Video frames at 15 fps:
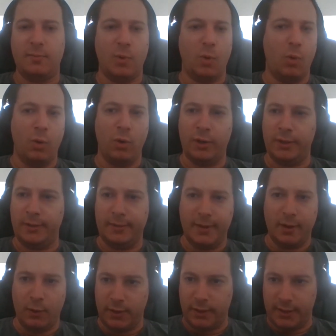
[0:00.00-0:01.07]
or,
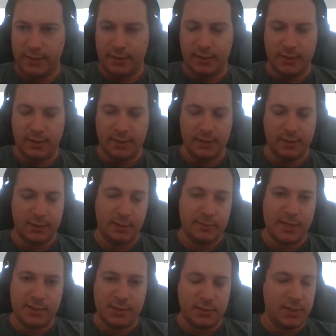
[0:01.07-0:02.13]
or in the
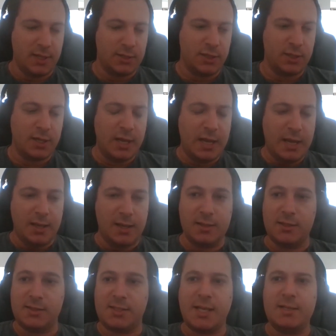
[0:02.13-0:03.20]
Alumni Association in
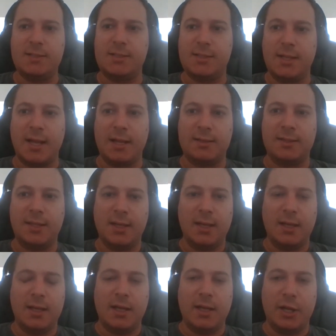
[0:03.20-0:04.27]
the sense that
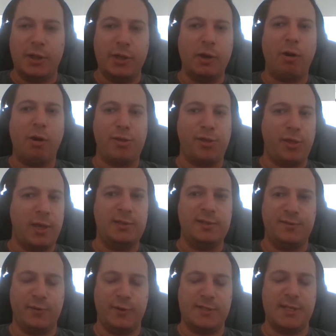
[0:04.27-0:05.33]
there are things,
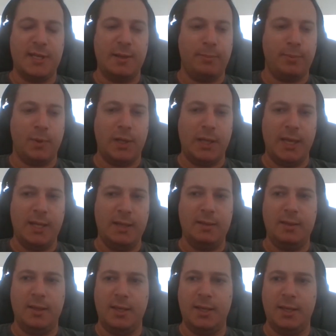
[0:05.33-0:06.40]
for example,
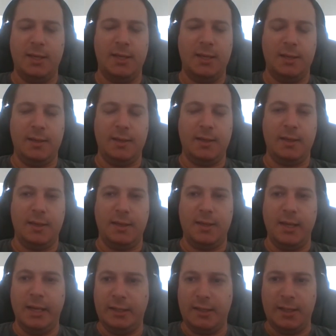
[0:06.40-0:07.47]
in the
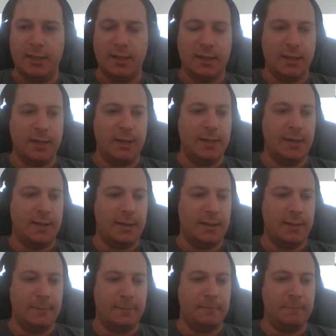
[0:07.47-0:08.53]
in the uh,
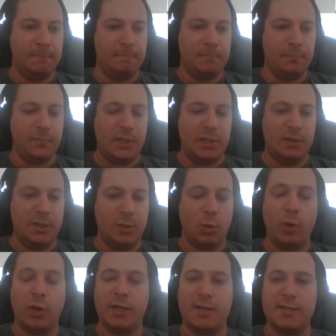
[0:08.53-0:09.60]
um, in the
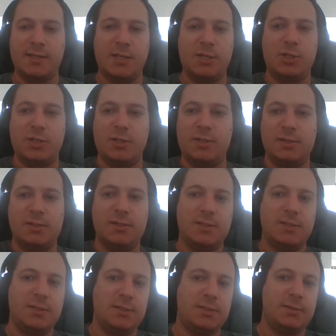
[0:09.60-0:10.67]

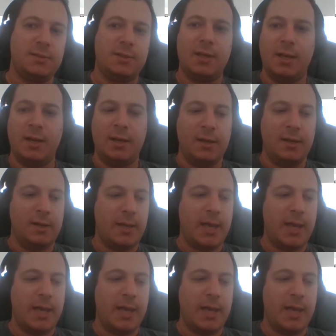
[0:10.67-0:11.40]
organization's uh,